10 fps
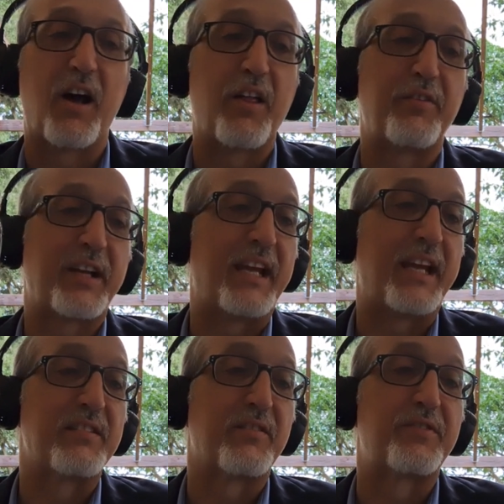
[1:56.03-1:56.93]
and
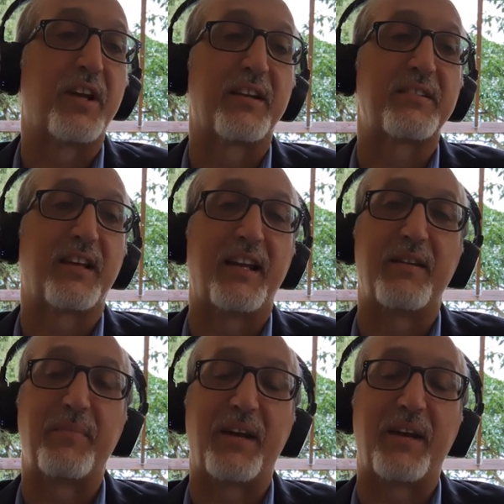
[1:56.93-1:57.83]
other cases of
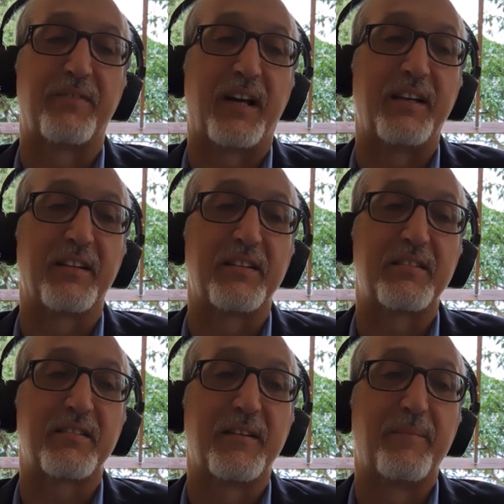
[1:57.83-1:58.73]
genocide and mass
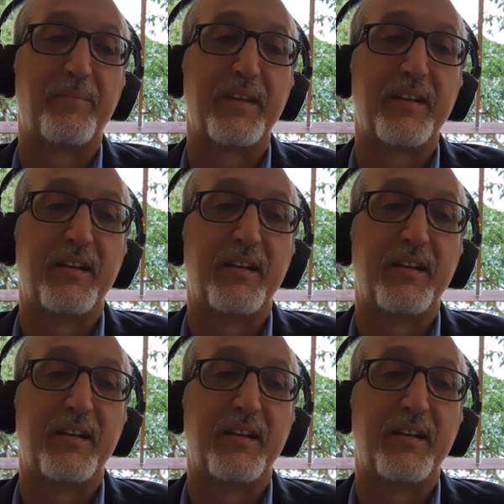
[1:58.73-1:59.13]
violence.